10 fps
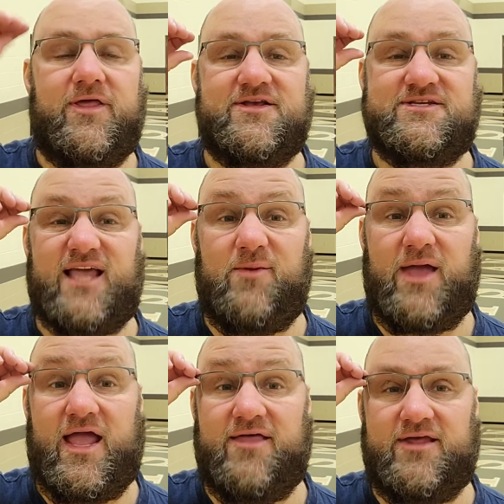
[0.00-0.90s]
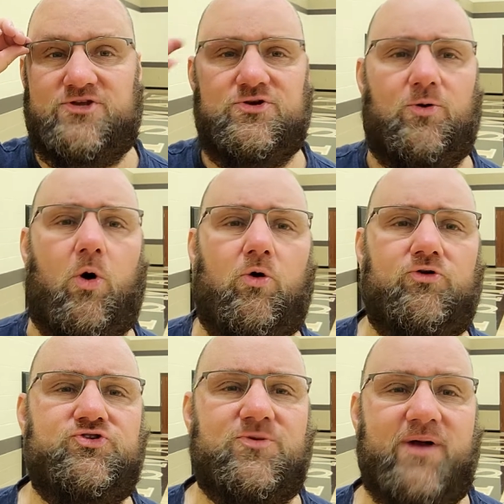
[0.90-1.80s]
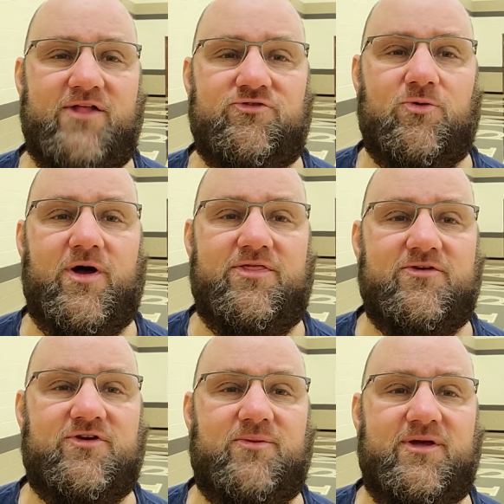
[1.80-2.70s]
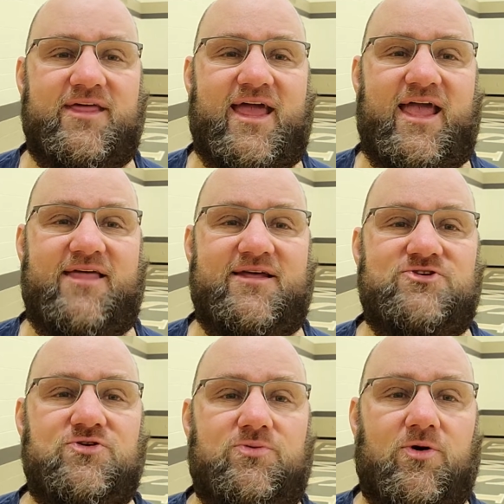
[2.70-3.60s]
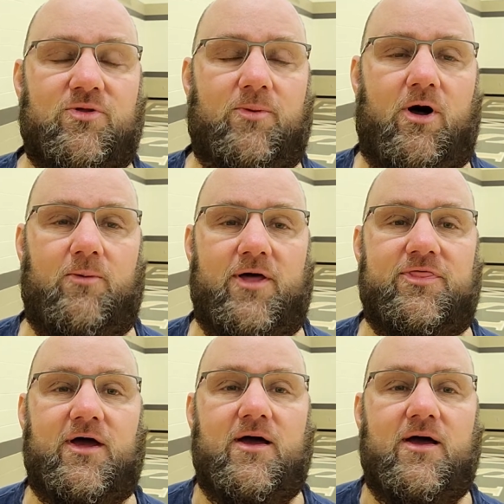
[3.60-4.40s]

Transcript: the same hand that you hold your pencil with is going to be the hand that you throw the ball with.